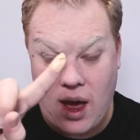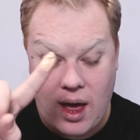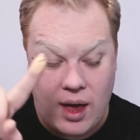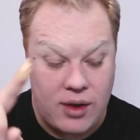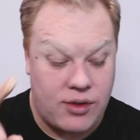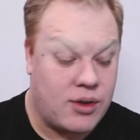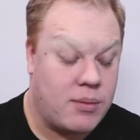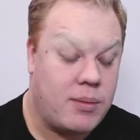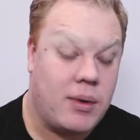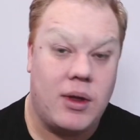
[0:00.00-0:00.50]

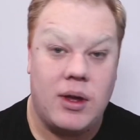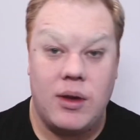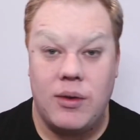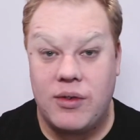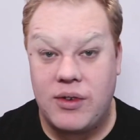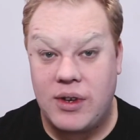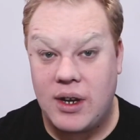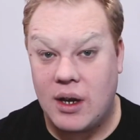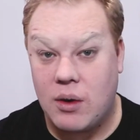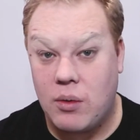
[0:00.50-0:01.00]
Some people use
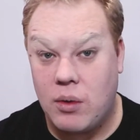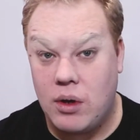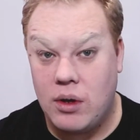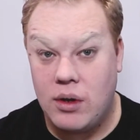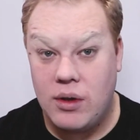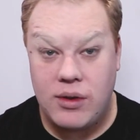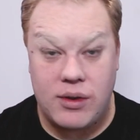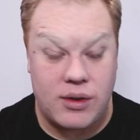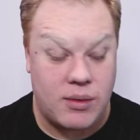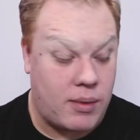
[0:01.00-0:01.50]
stick
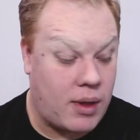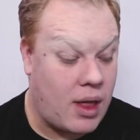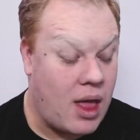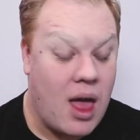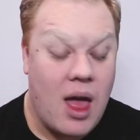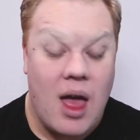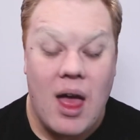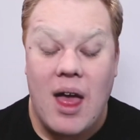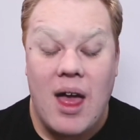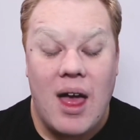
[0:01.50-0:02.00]
ones.
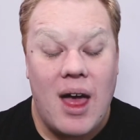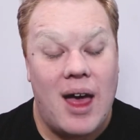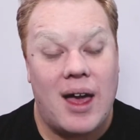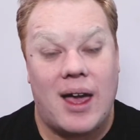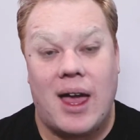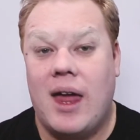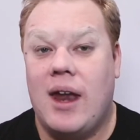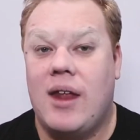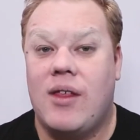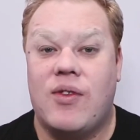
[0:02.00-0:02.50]

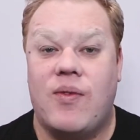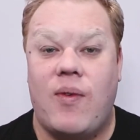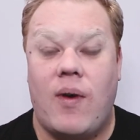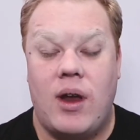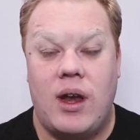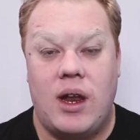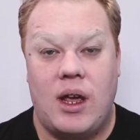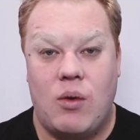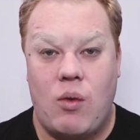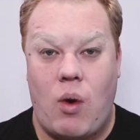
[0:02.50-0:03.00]
Again, it's
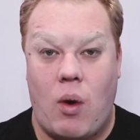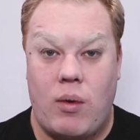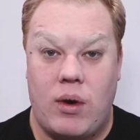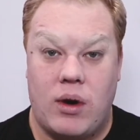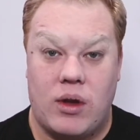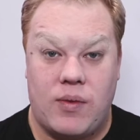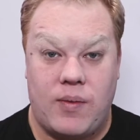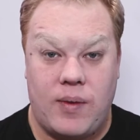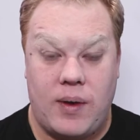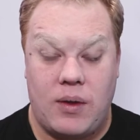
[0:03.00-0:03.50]
finding what
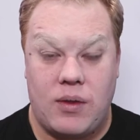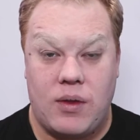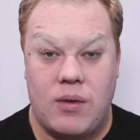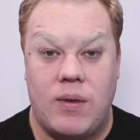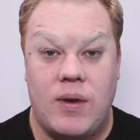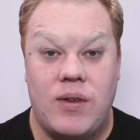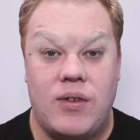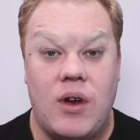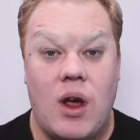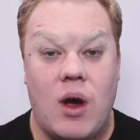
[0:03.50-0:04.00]
works for you. There
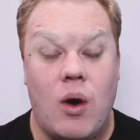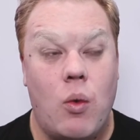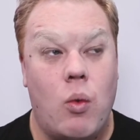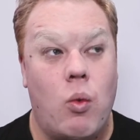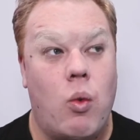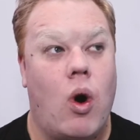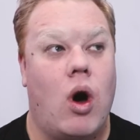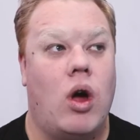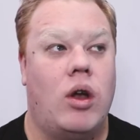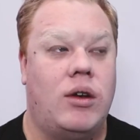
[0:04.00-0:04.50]
is no
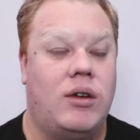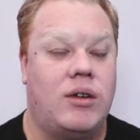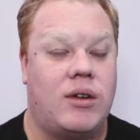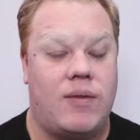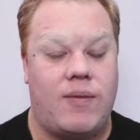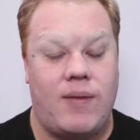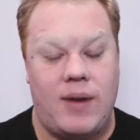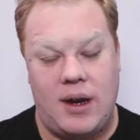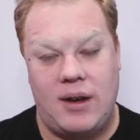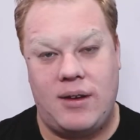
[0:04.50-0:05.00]
one
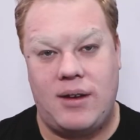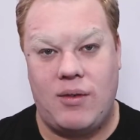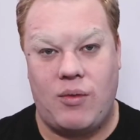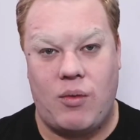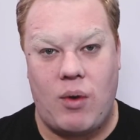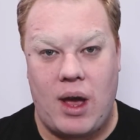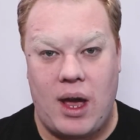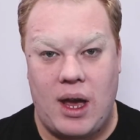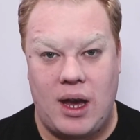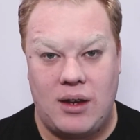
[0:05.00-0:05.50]
definitive
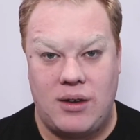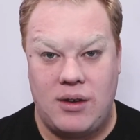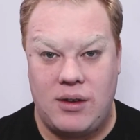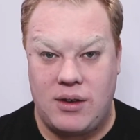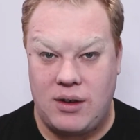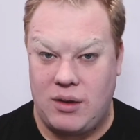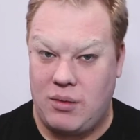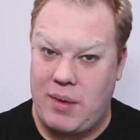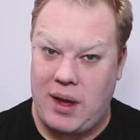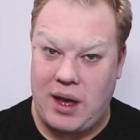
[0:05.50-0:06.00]
way to
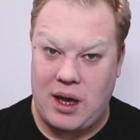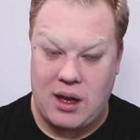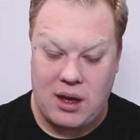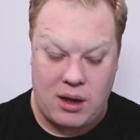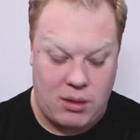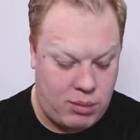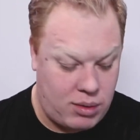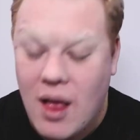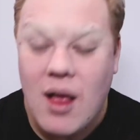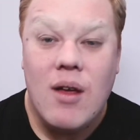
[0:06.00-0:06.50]
do
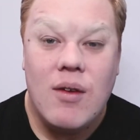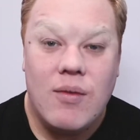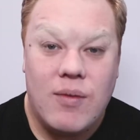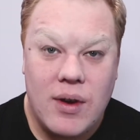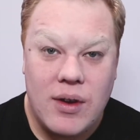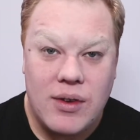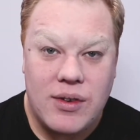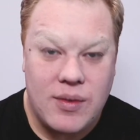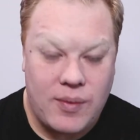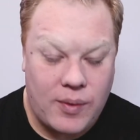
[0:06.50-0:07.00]
makeup.
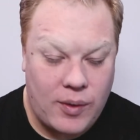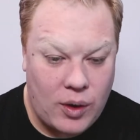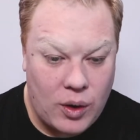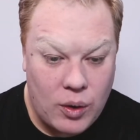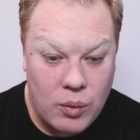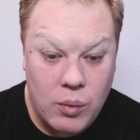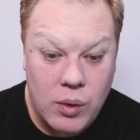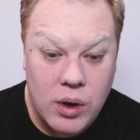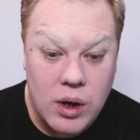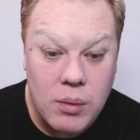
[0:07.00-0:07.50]
First of all,
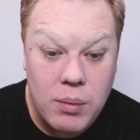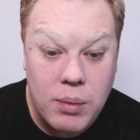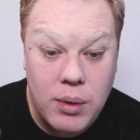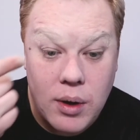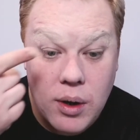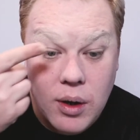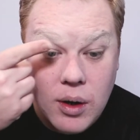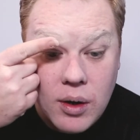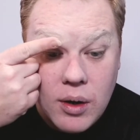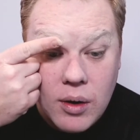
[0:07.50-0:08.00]
we're going to
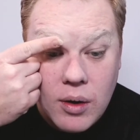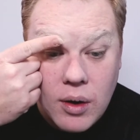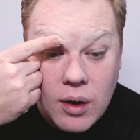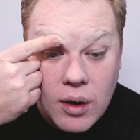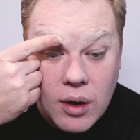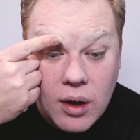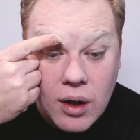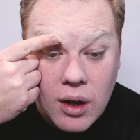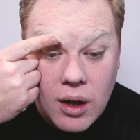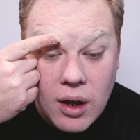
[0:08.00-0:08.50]
put
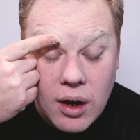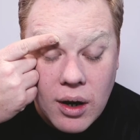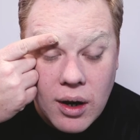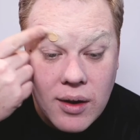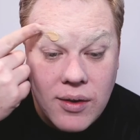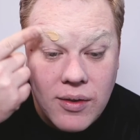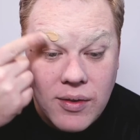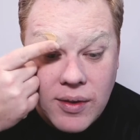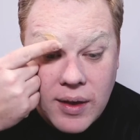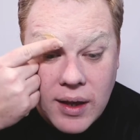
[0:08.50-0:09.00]
a
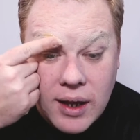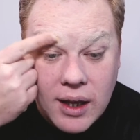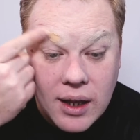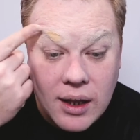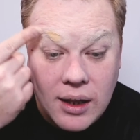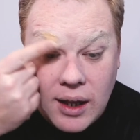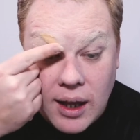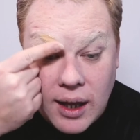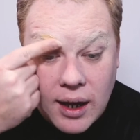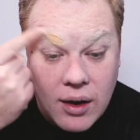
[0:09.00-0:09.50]
nice
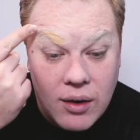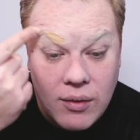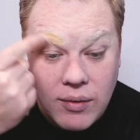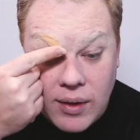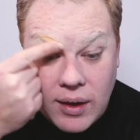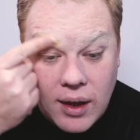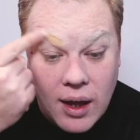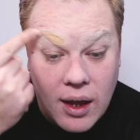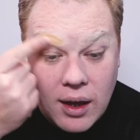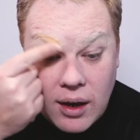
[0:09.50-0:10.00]
thick layer of
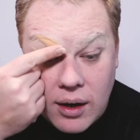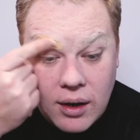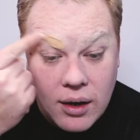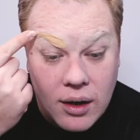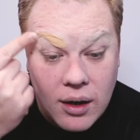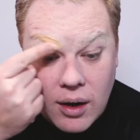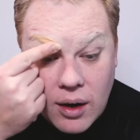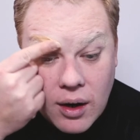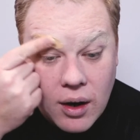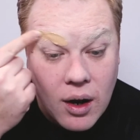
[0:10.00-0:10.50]
that
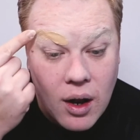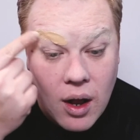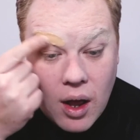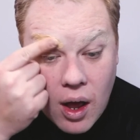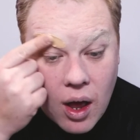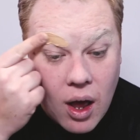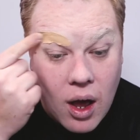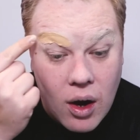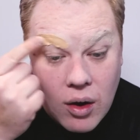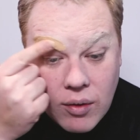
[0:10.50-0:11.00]

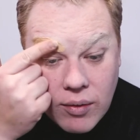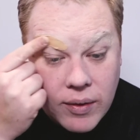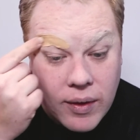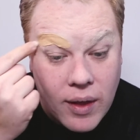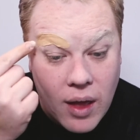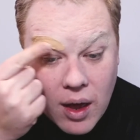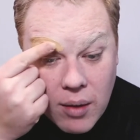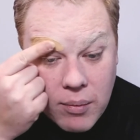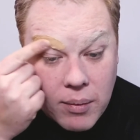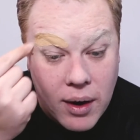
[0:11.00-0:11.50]
over the
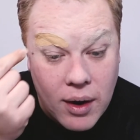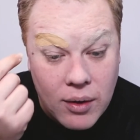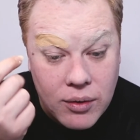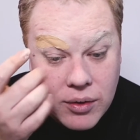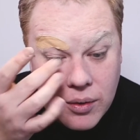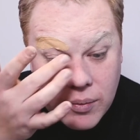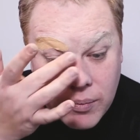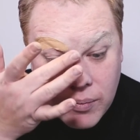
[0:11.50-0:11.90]
eyebrows.